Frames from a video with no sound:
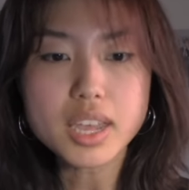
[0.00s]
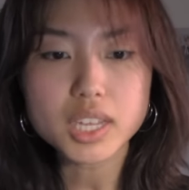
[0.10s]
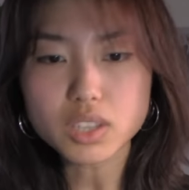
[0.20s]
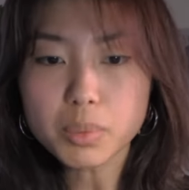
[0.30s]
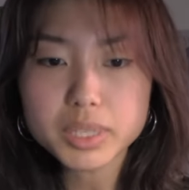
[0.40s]

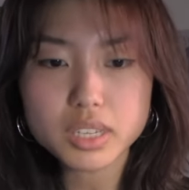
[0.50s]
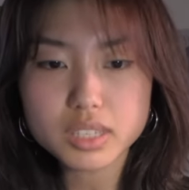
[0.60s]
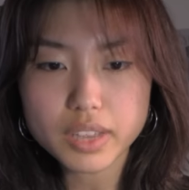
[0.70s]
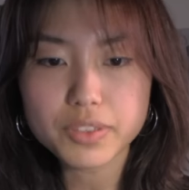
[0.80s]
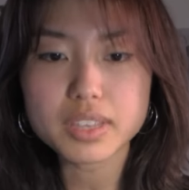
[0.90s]
It's almost
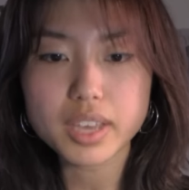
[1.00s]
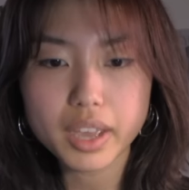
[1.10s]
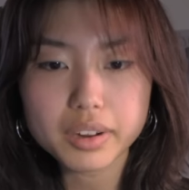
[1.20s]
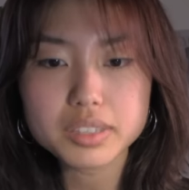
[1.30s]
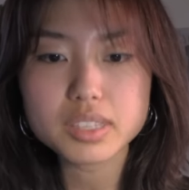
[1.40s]
as if he
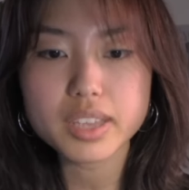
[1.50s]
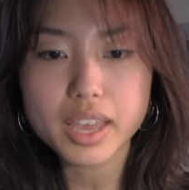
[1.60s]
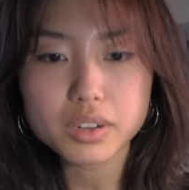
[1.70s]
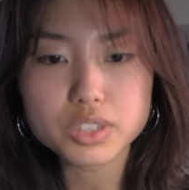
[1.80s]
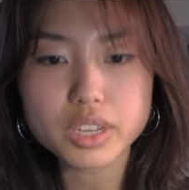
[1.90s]
carries the
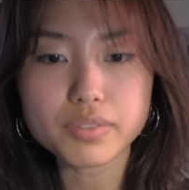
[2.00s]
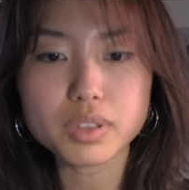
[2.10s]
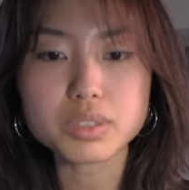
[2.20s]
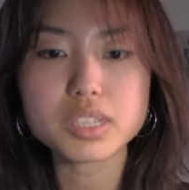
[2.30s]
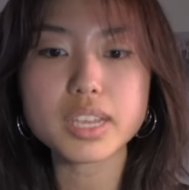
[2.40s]
energy of
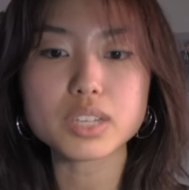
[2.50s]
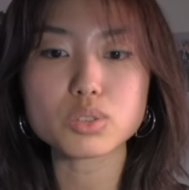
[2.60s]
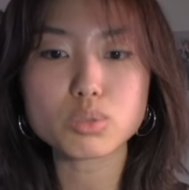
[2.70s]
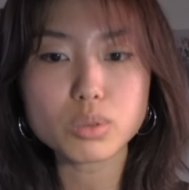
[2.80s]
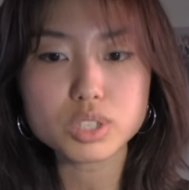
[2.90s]
those he has
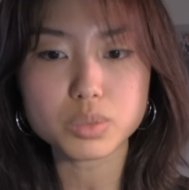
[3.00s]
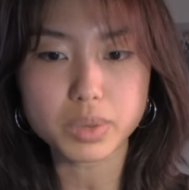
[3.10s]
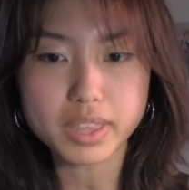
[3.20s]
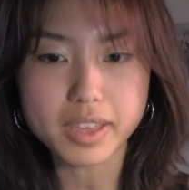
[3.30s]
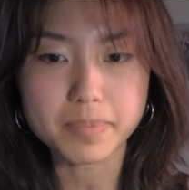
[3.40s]
tortured
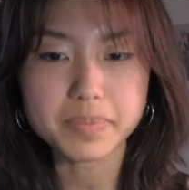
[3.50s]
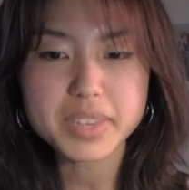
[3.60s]
with him.